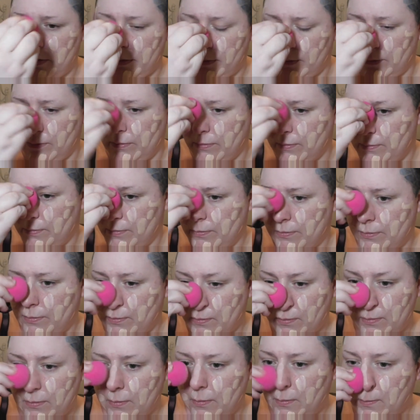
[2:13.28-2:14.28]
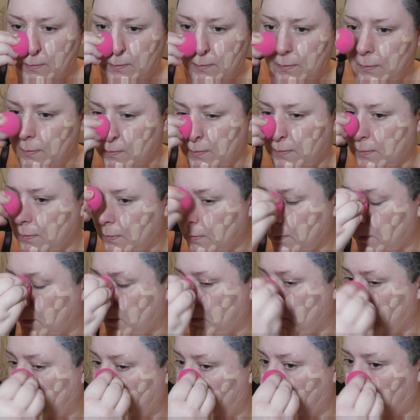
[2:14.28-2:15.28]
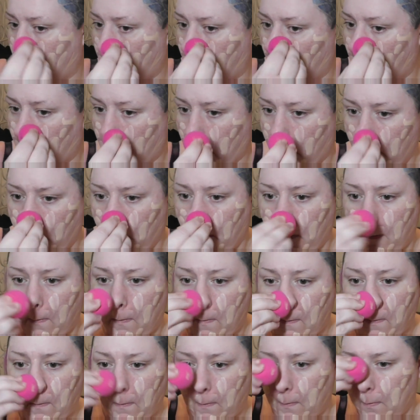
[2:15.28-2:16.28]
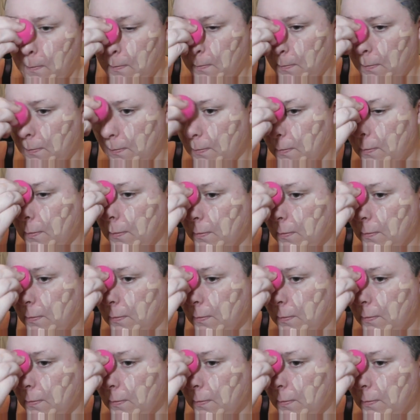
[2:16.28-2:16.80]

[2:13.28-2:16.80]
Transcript: Nothing is said.